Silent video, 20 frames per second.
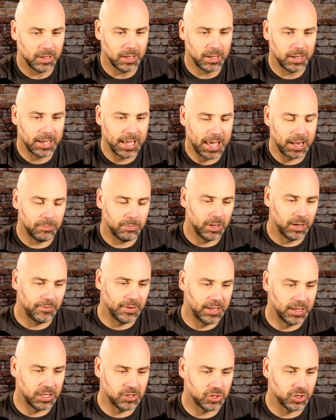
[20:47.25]
Had a bit of a
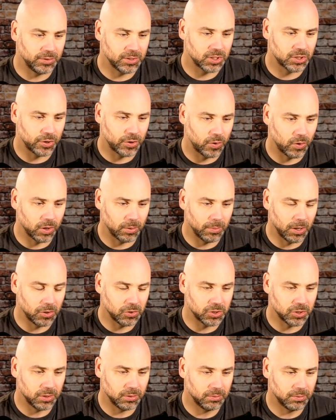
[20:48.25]
hitch in his throwing
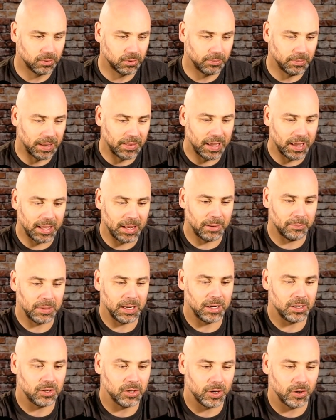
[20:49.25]
motion. By that, I mean,
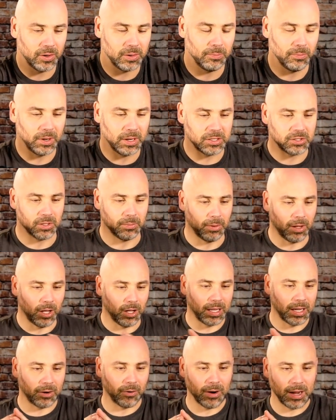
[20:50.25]
you know, he brings the ball
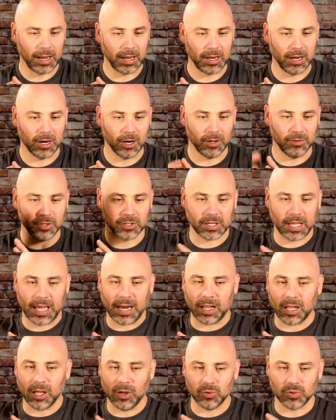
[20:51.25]
like right here and just kind of
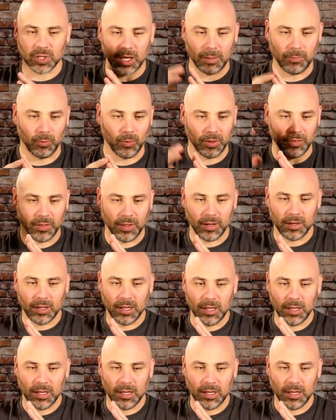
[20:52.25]
goes up with it.